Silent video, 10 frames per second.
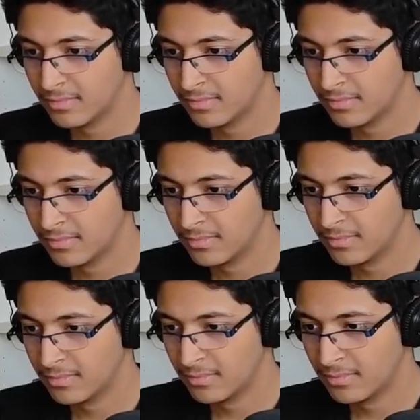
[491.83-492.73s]

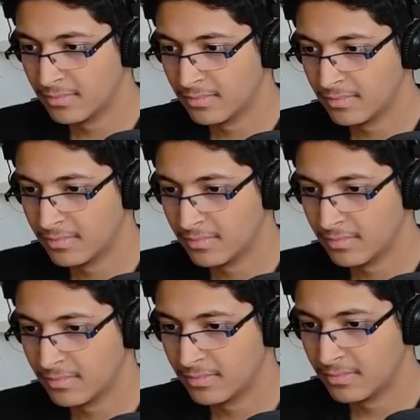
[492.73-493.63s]

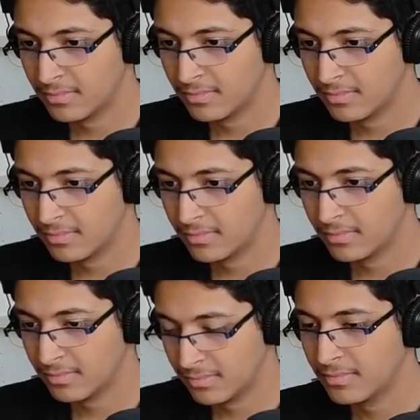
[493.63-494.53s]

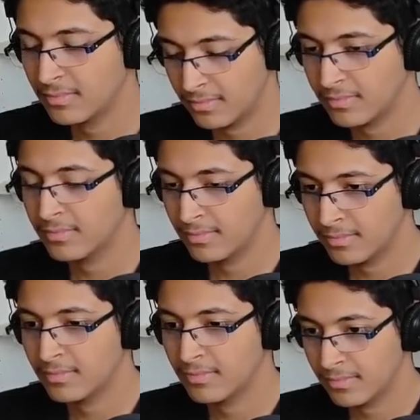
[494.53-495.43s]

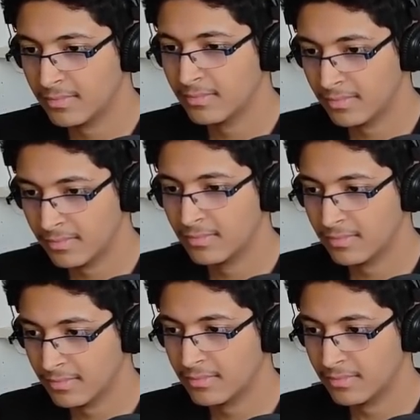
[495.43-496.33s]

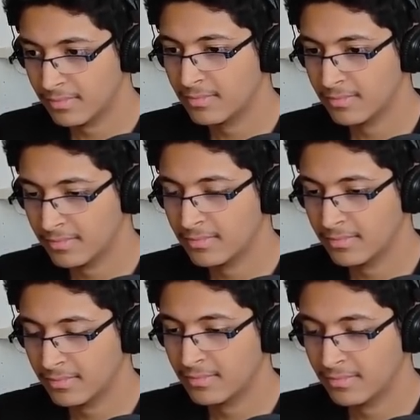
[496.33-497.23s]

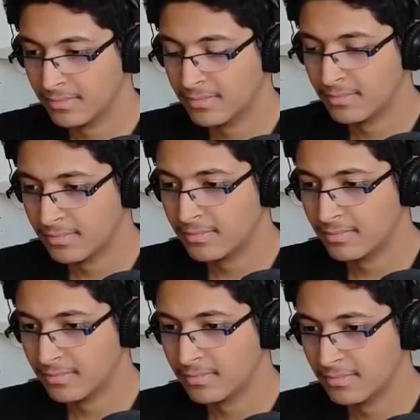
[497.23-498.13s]

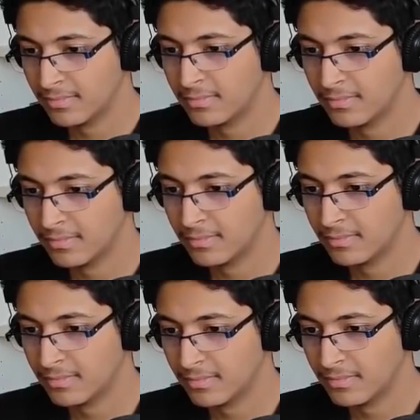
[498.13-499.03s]
No words are spoken by the person on screen.